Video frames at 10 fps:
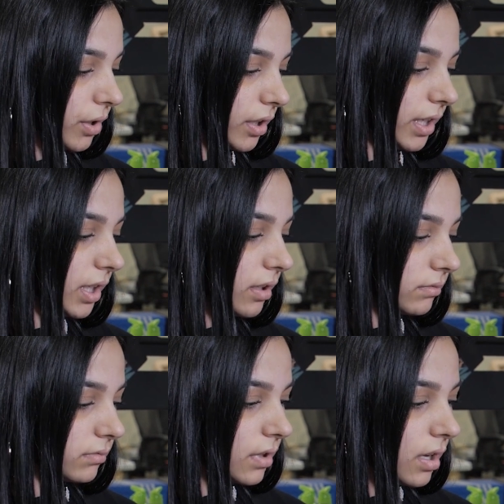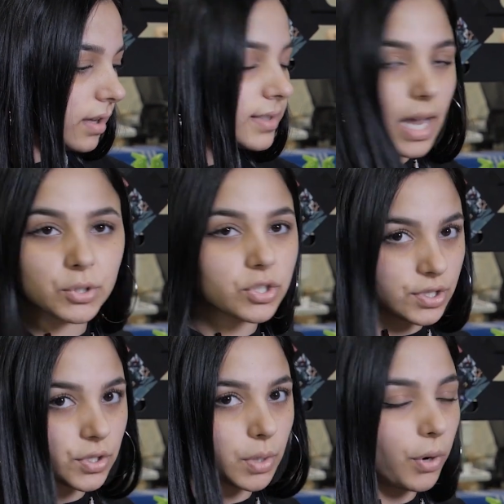or any damages
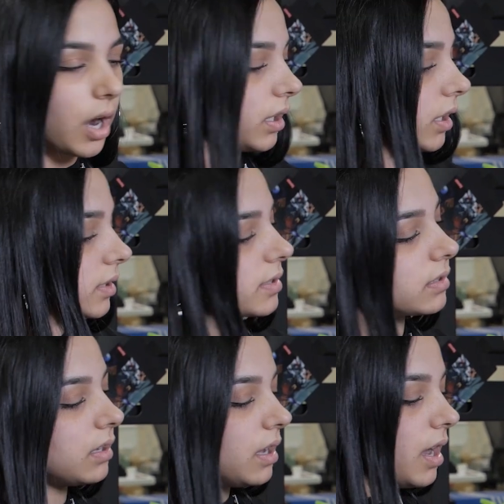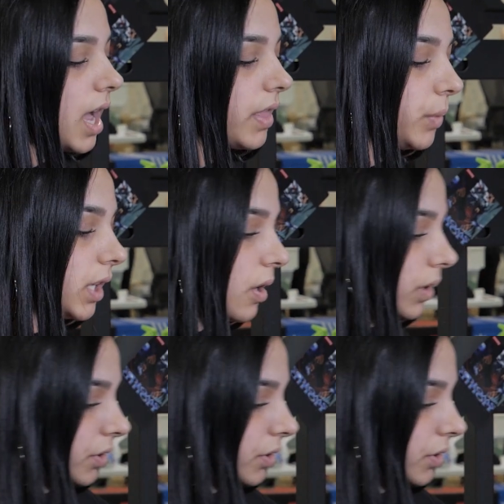to the product. And then we go a